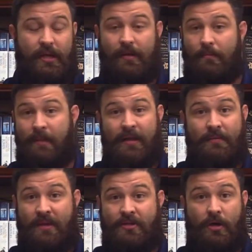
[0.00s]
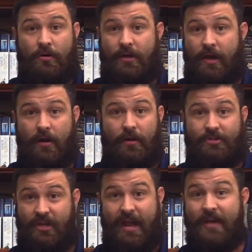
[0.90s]
My, my daughter Kara,
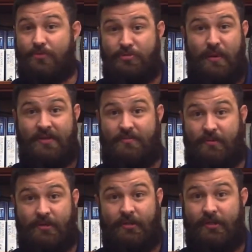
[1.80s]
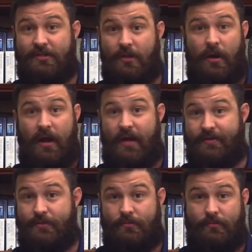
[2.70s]
she has responsibilities in our
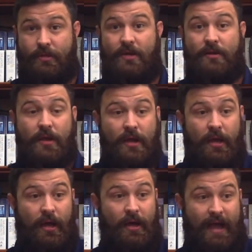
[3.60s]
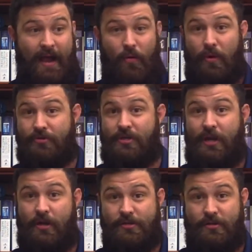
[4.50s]
house. Okay, uh, how well she
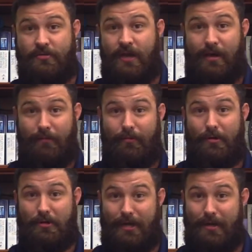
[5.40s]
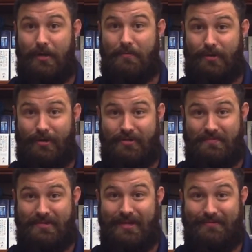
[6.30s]
carries those out are kind of up to her
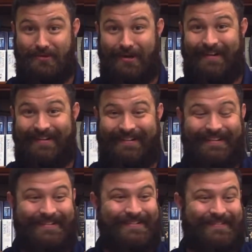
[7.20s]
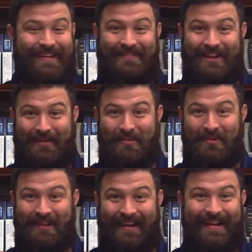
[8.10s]
sometimes, right? we have to help her
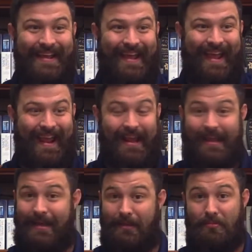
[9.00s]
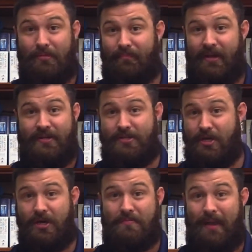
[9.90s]
with that. And Caleb, he's
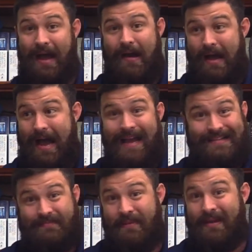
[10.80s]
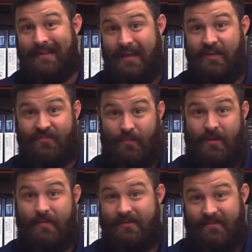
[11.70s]
young, but I, I expect things from
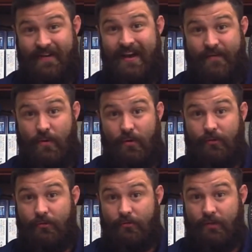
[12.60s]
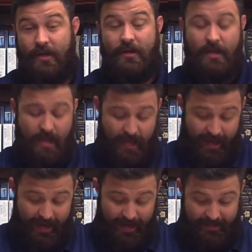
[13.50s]
him as a five year old. Okay,
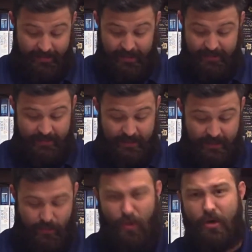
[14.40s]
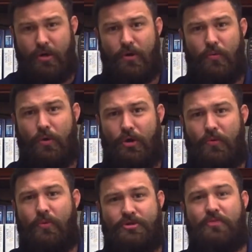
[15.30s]
and uh, what are what are
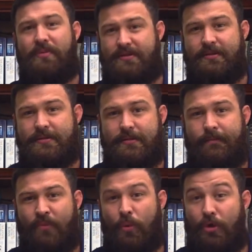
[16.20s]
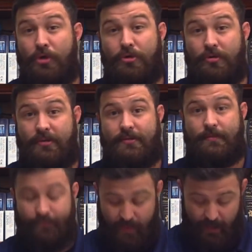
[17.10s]
you, what's your business? What are your duties?
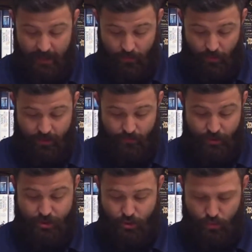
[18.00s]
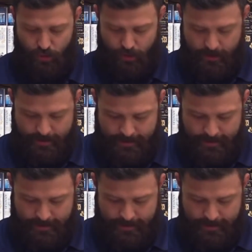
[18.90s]
Uh, what what's your work?